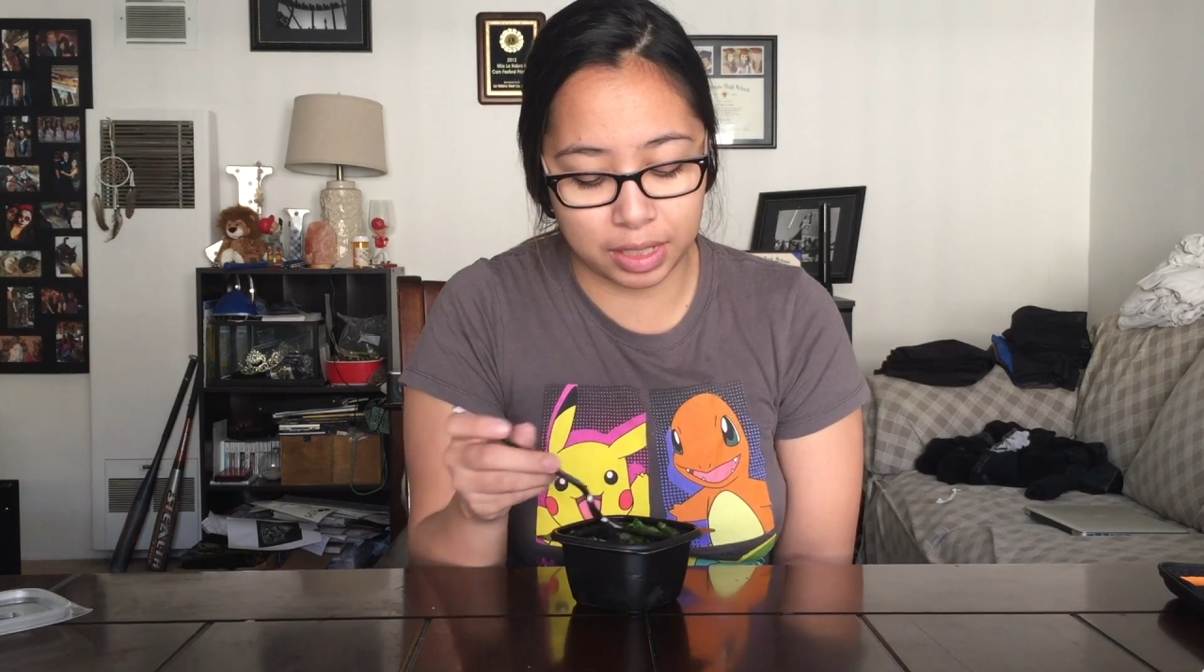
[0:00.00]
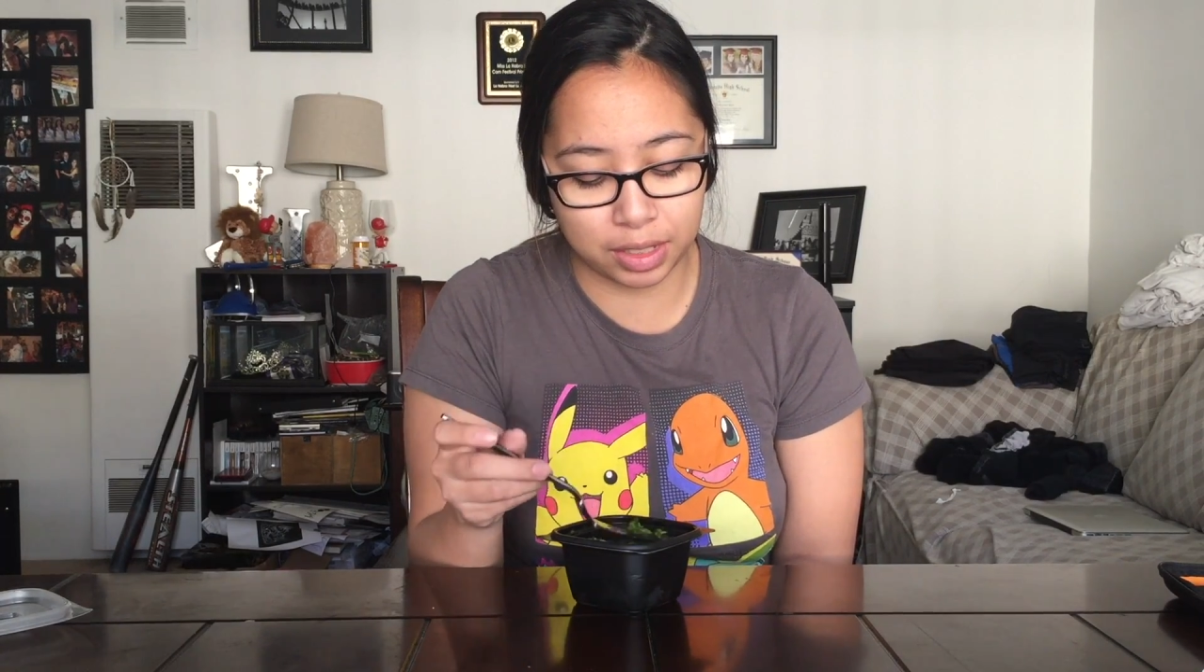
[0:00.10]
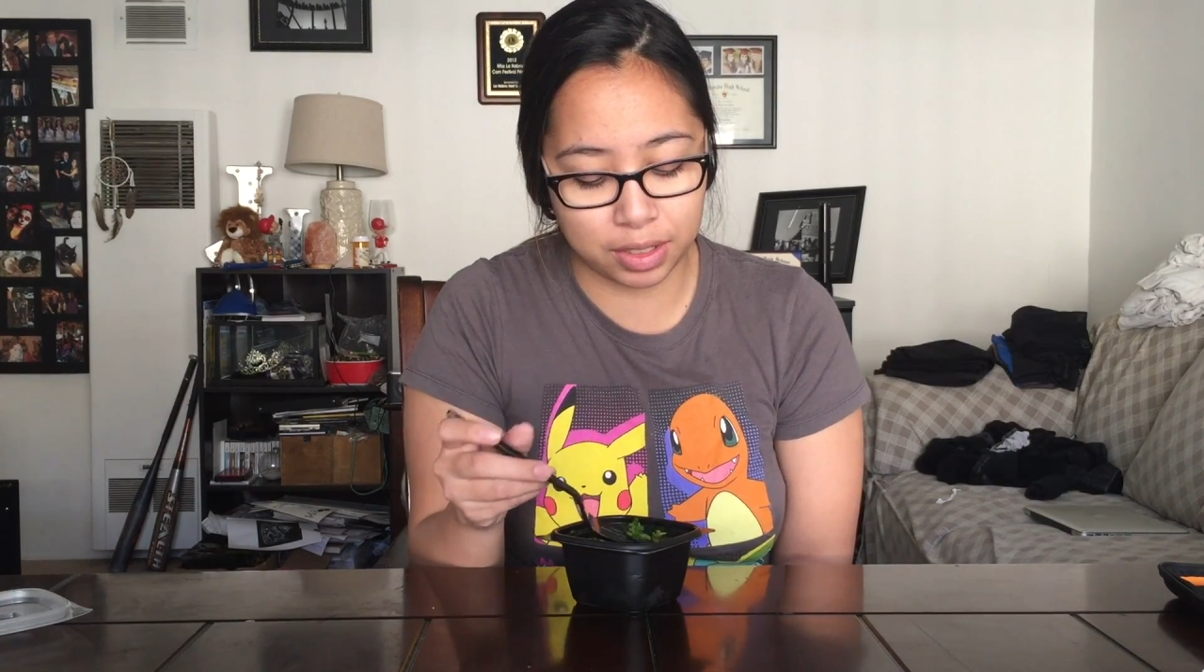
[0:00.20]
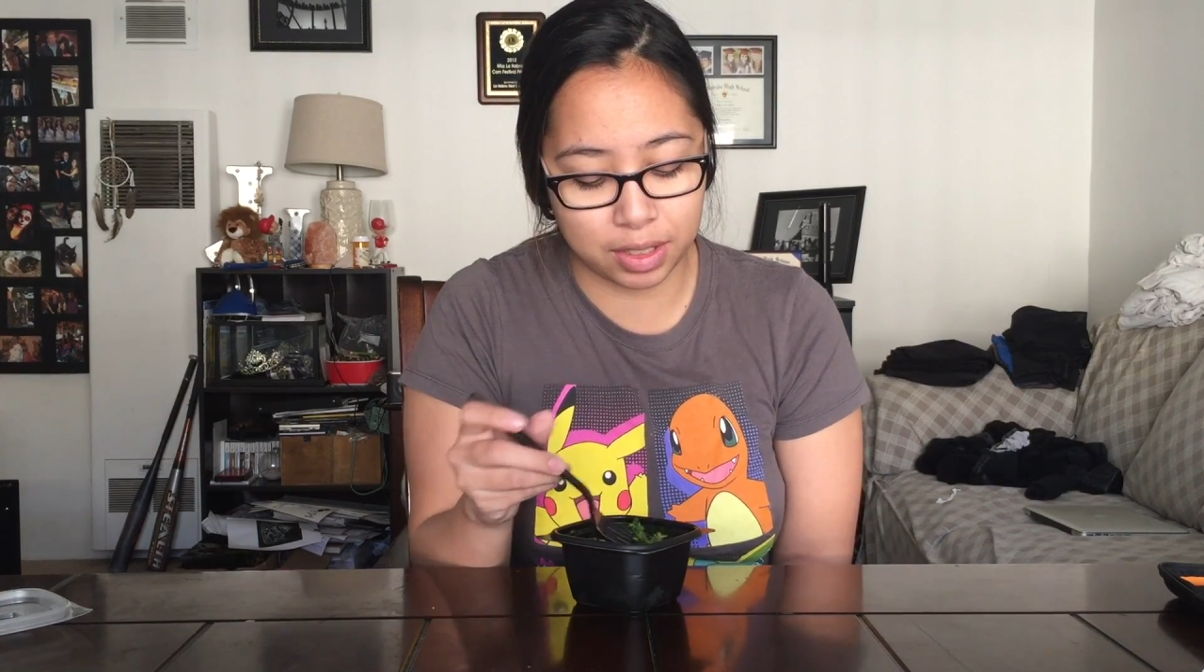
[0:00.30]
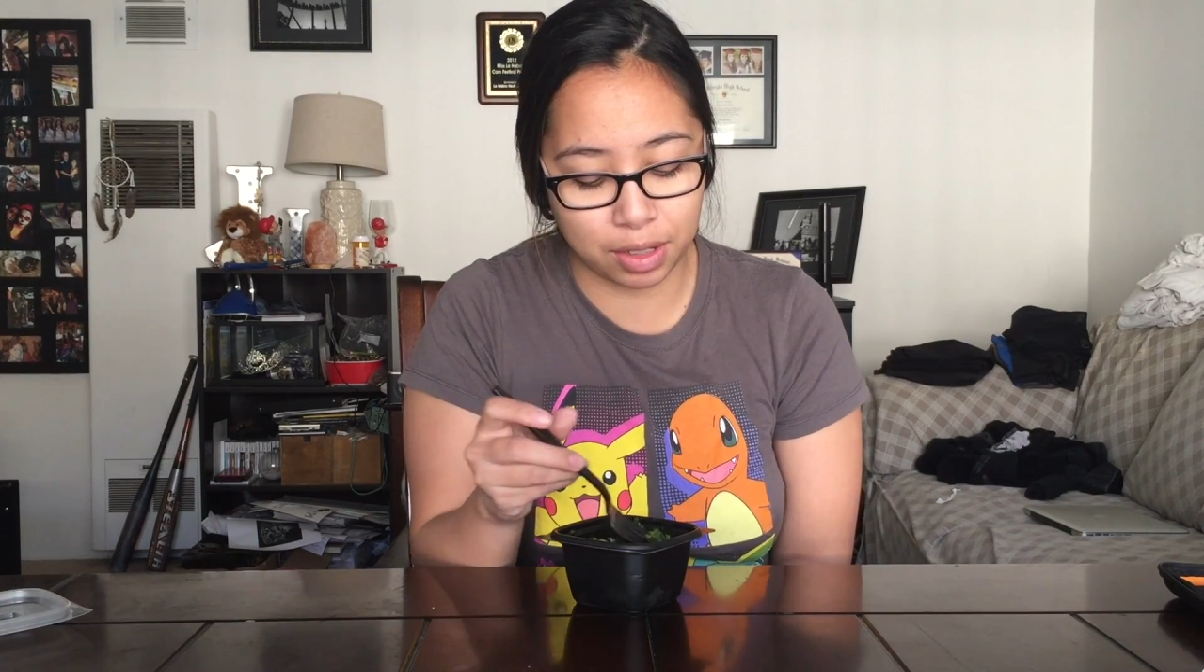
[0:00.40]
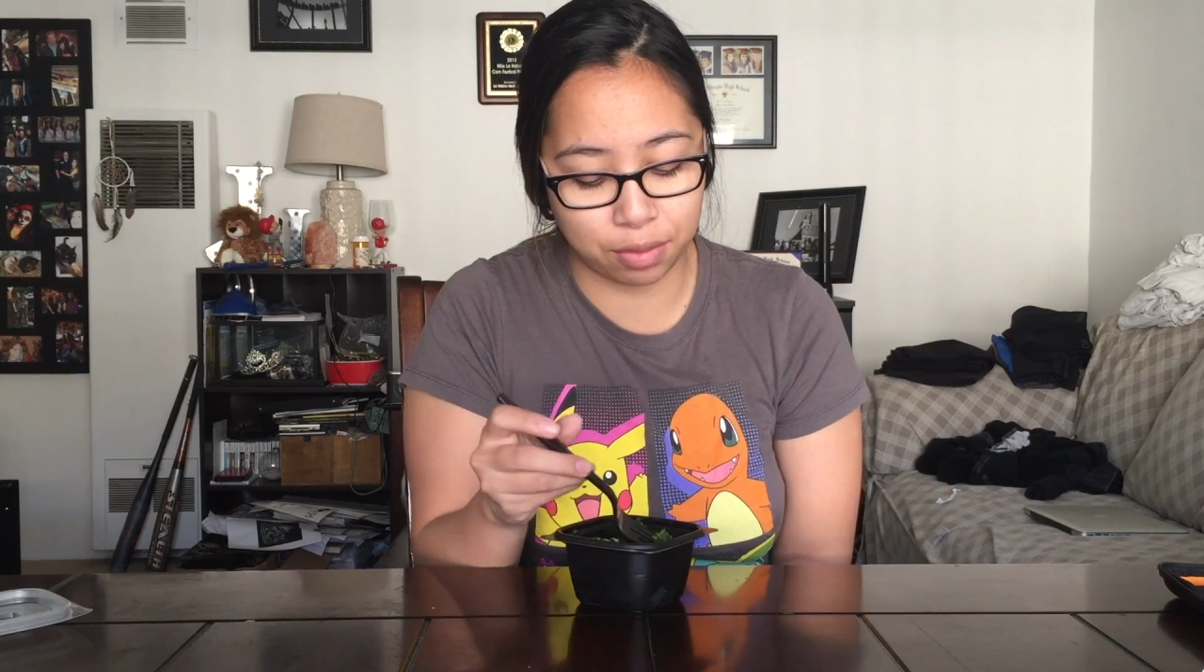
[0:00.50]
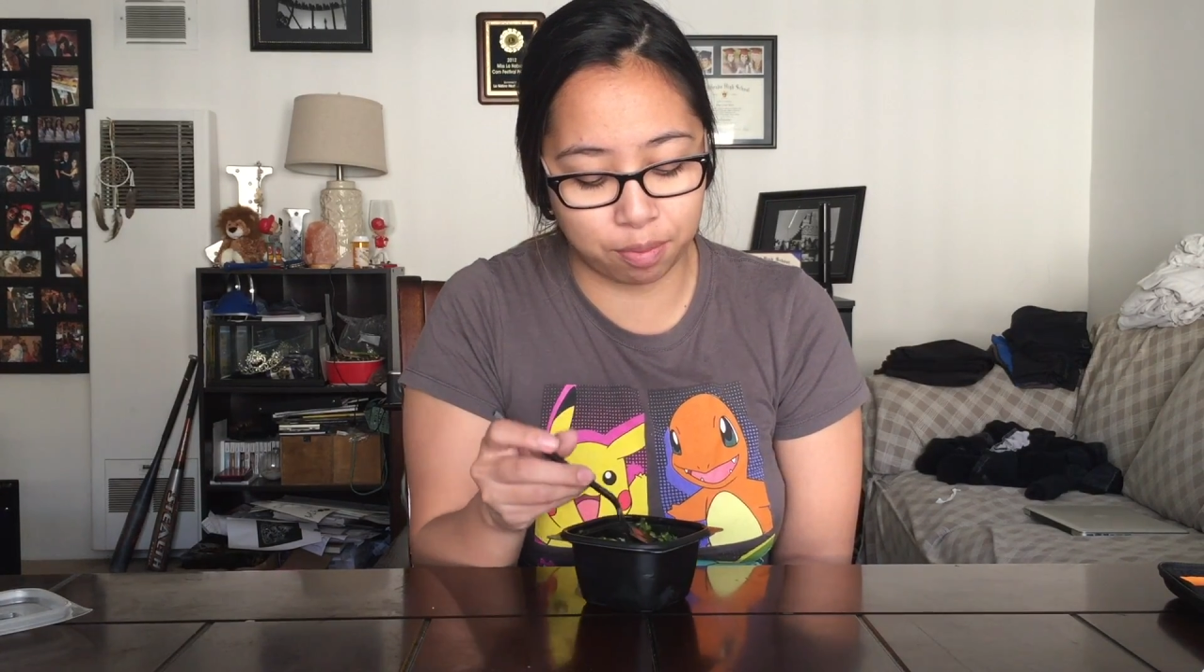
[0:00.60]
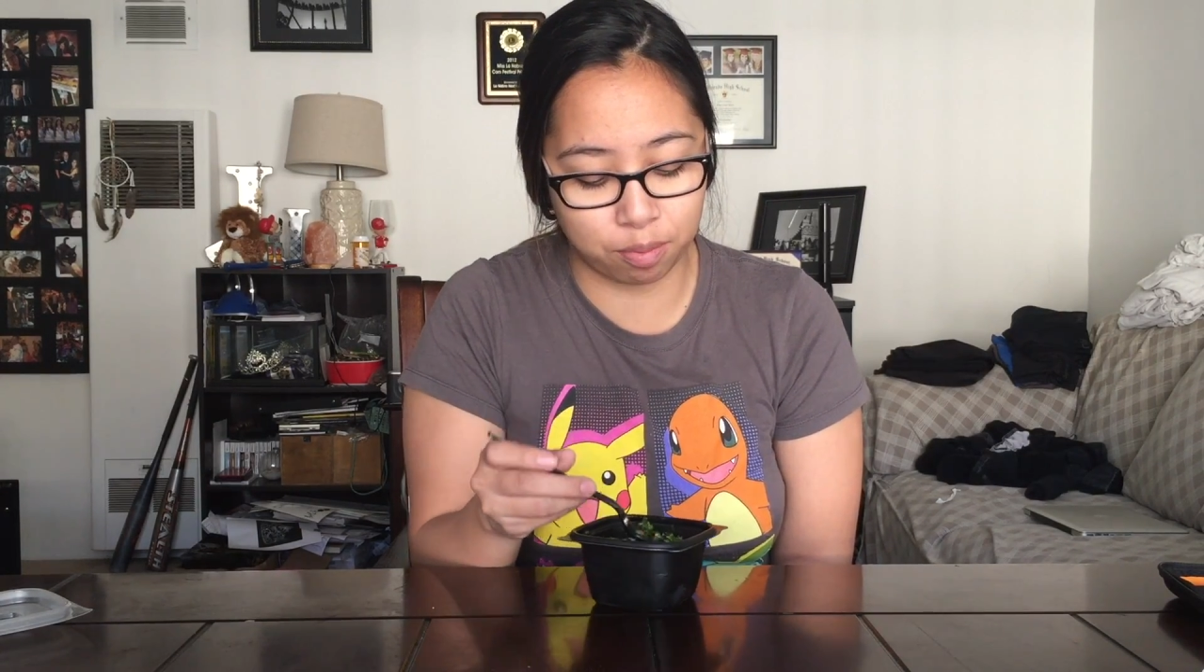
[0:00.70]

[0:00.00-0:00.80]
it looks all like